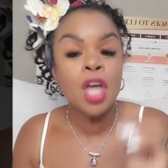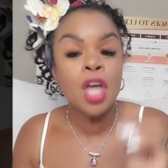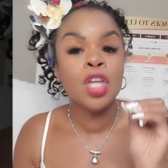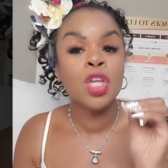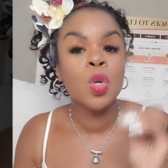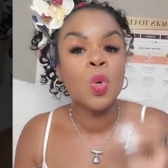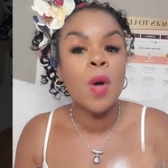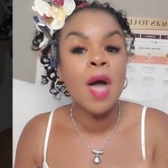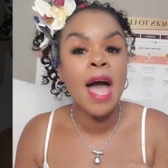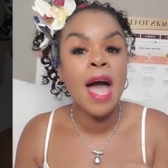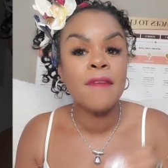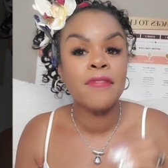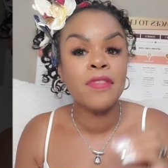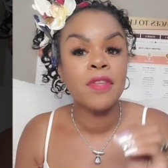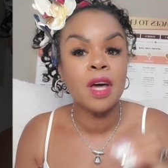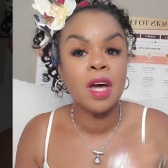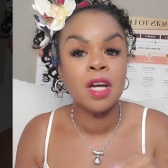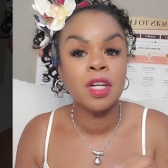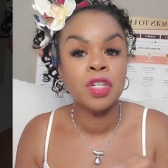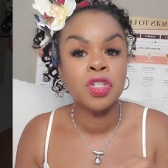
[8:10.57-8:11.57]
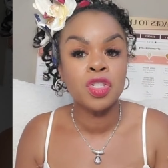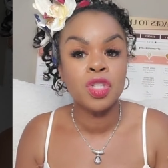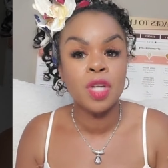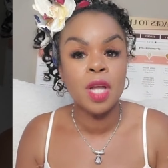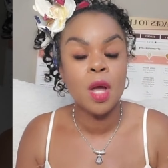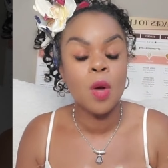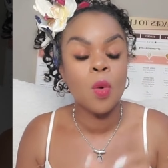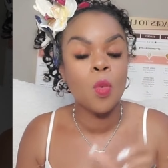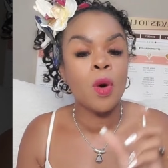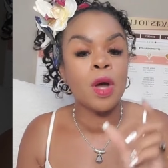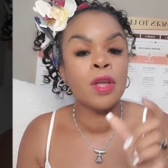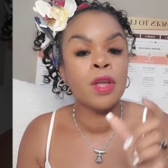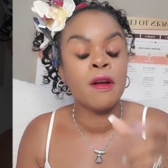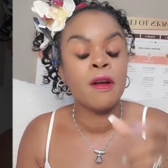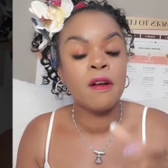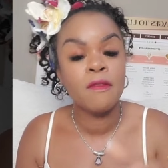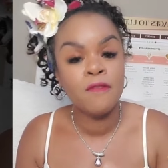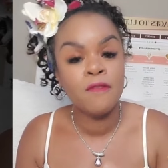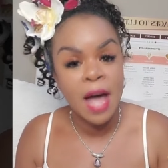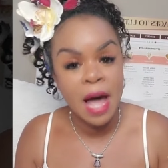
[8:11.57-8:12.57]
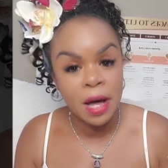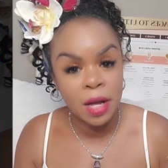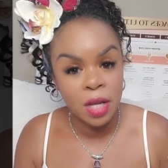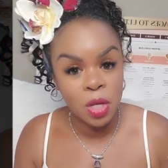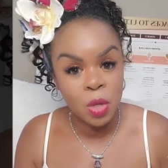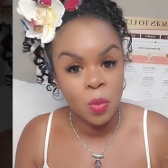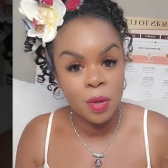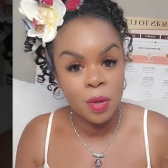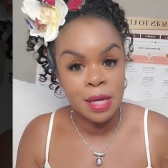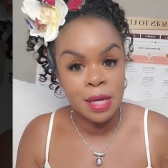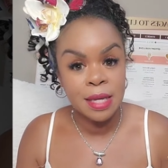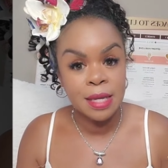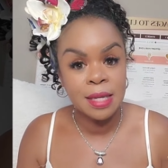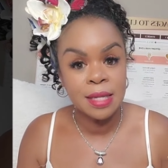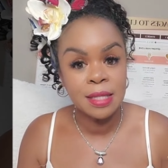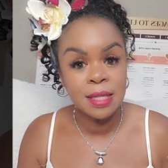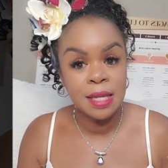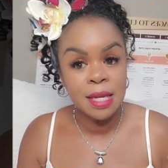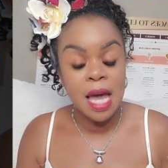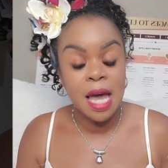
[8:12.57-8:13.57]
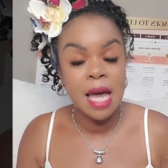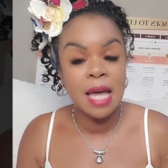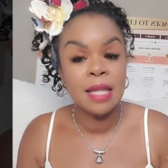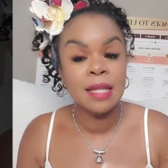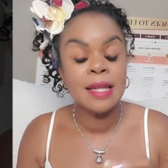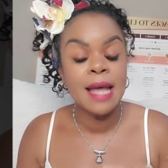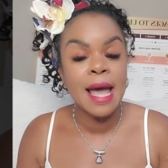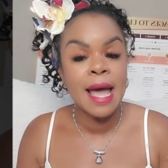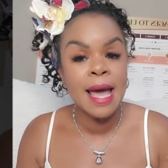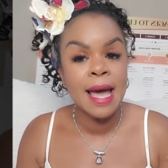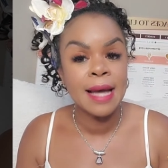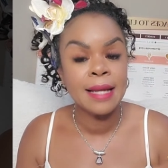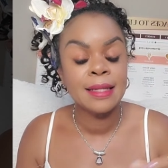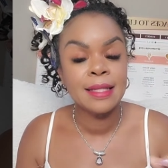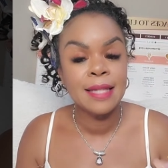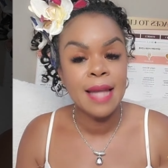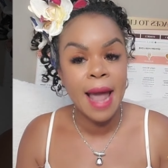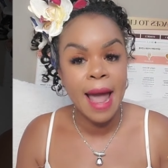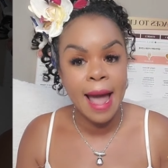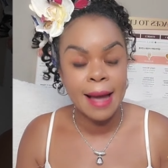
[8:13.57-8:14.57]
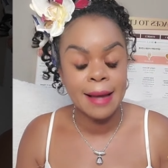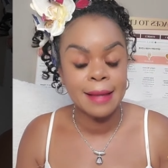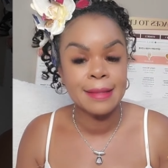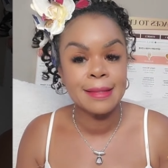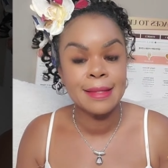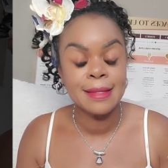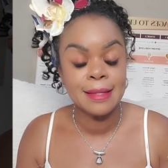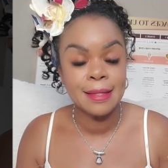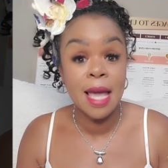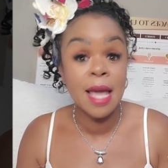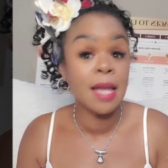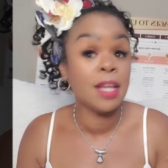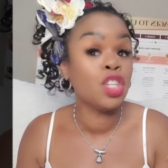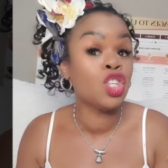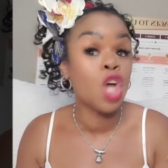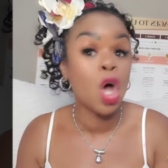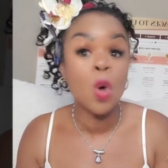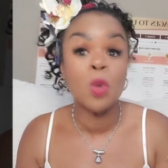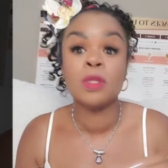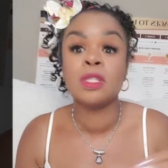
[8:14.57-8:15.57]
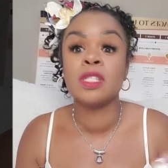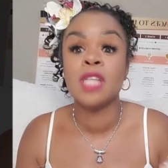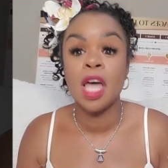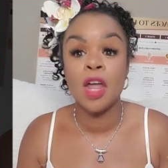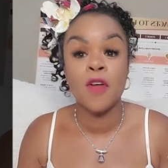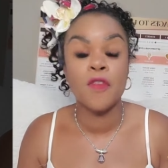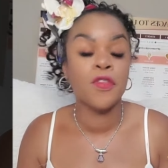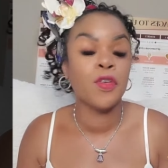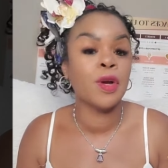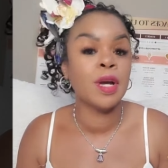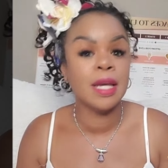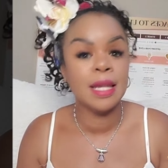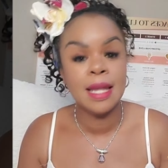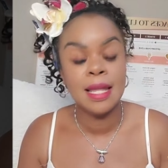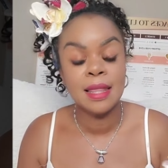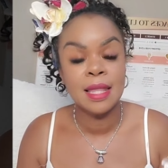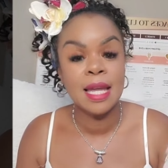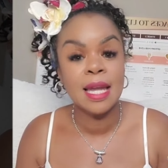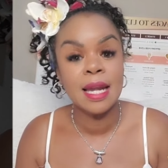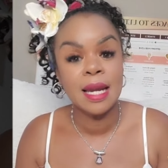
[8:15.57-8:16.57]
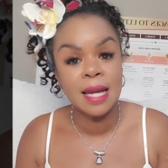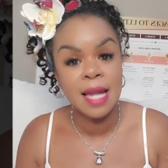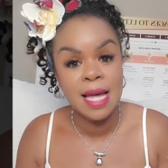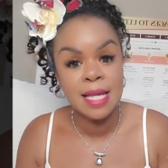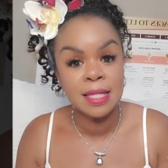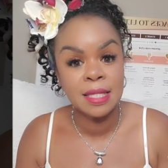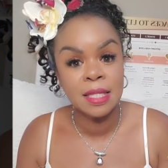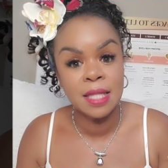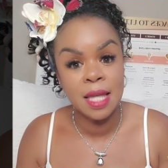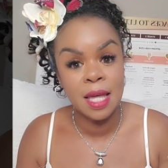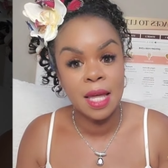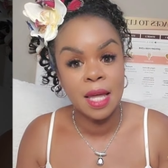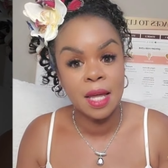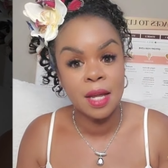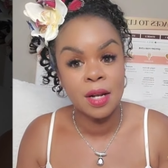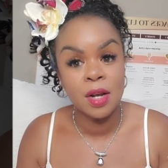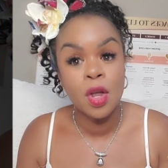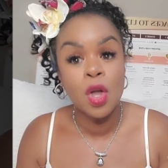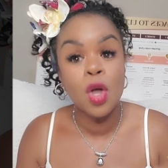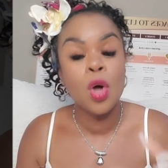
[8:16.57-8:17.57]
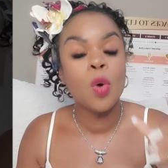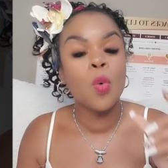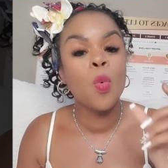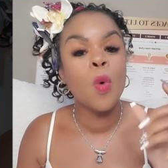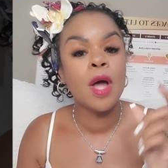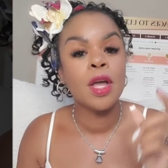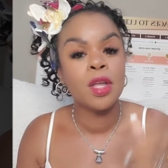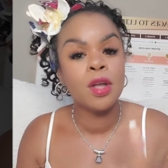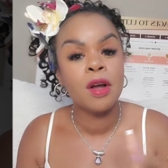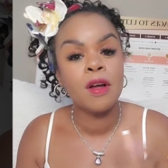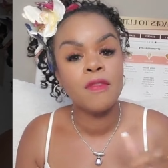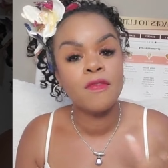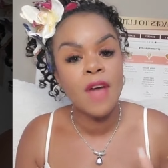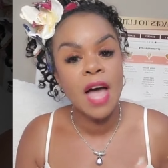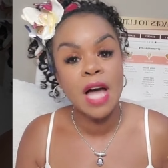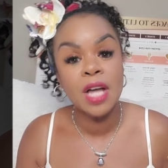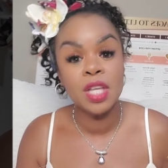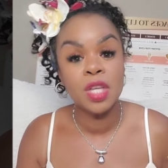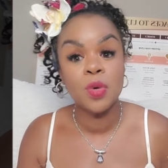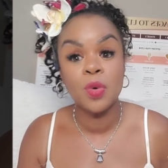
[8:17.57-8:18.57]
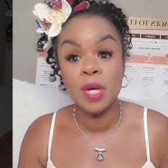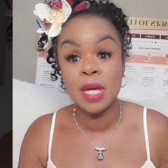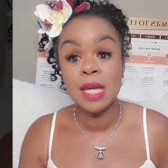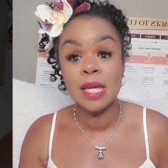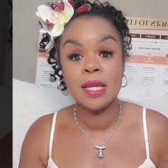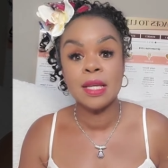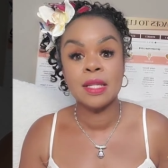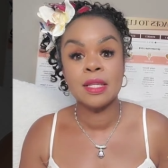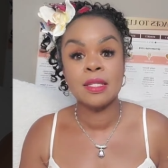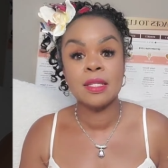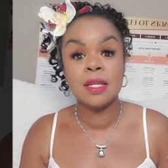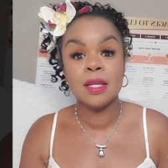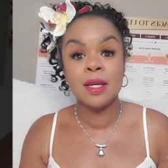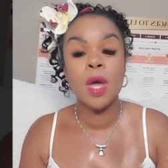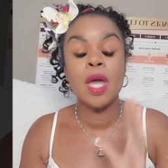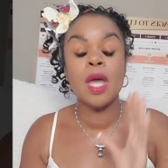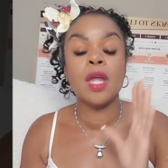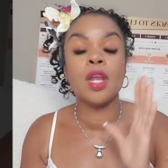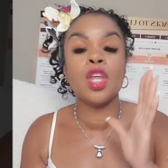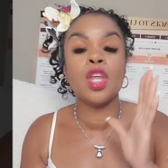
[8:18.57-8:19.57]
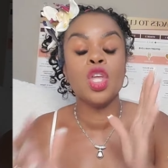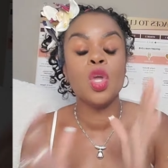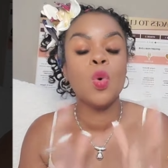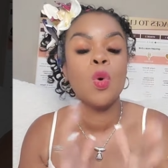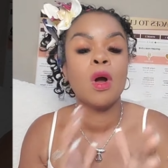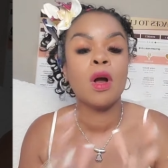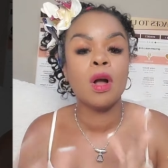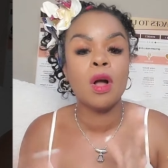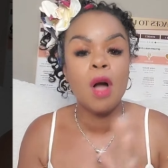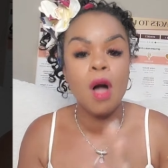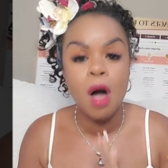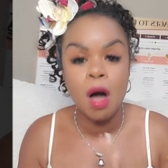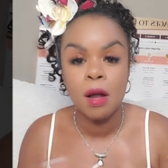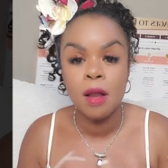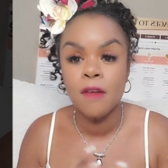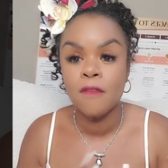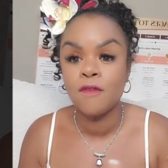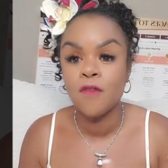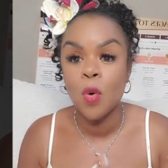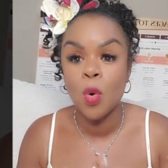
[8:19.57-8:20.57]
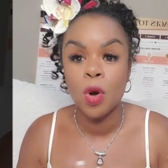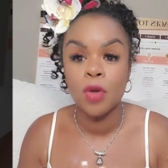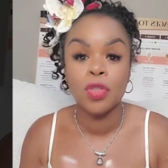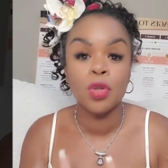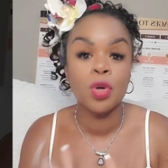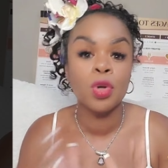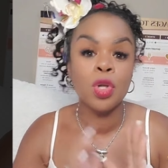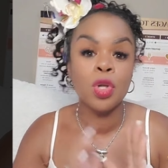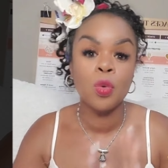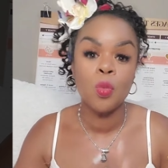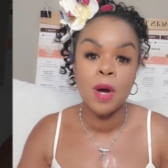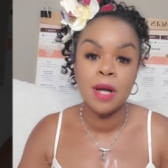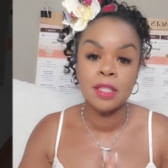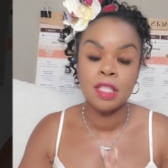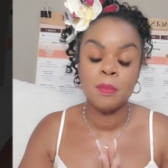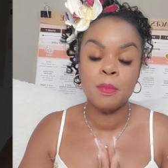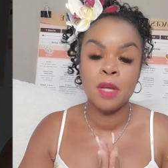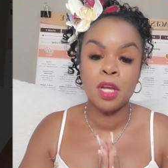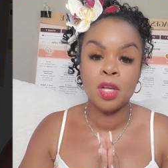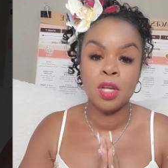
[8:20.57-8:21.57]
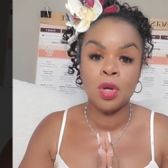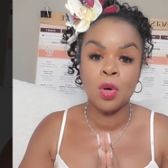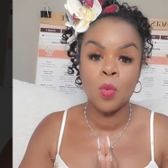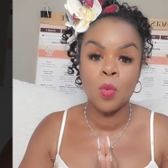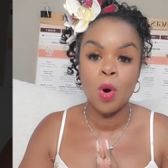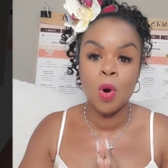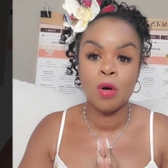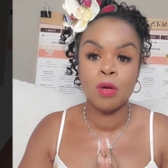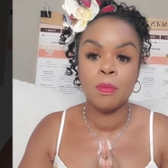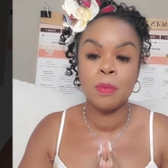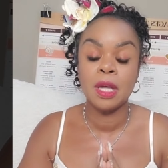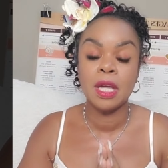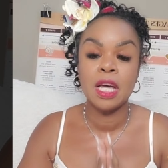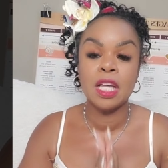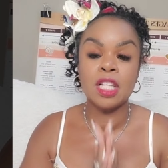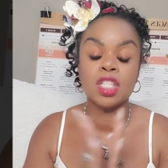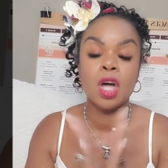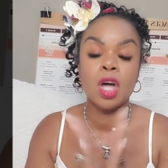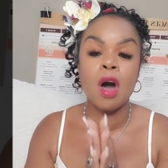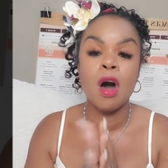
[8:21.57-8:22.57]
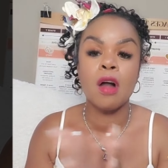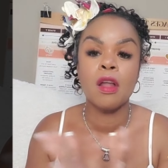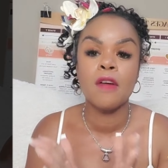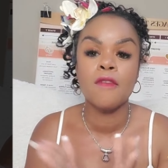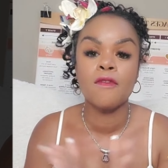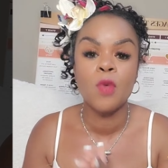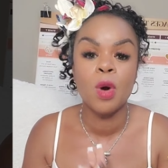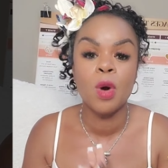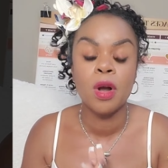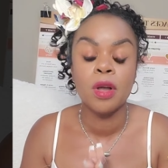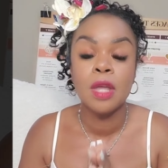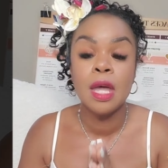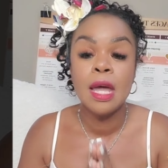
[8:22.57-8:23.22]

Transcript: you have to understand what your value is and add tax, and don't settle for anything less than what your value is when you are calling forth who you want to be in your world, because calling forth